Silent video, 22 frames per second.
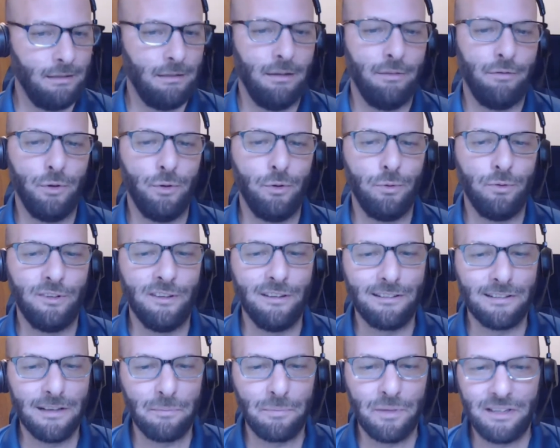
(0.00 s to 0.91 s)
If you see
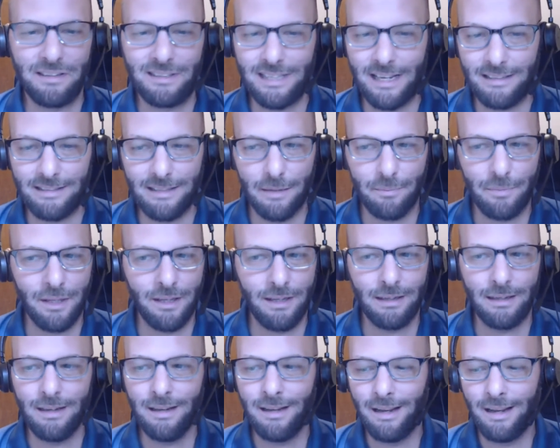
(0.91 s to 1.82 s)
something, say
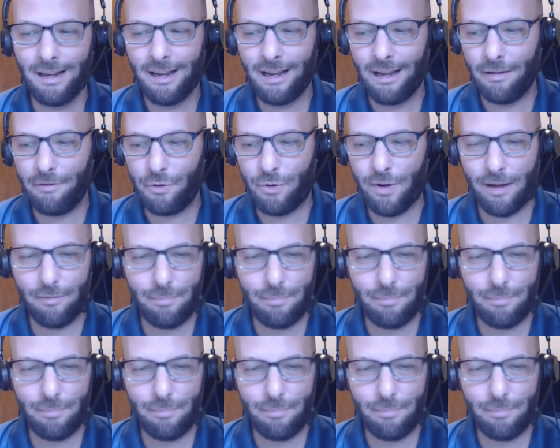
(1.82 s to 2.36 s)
something. If you have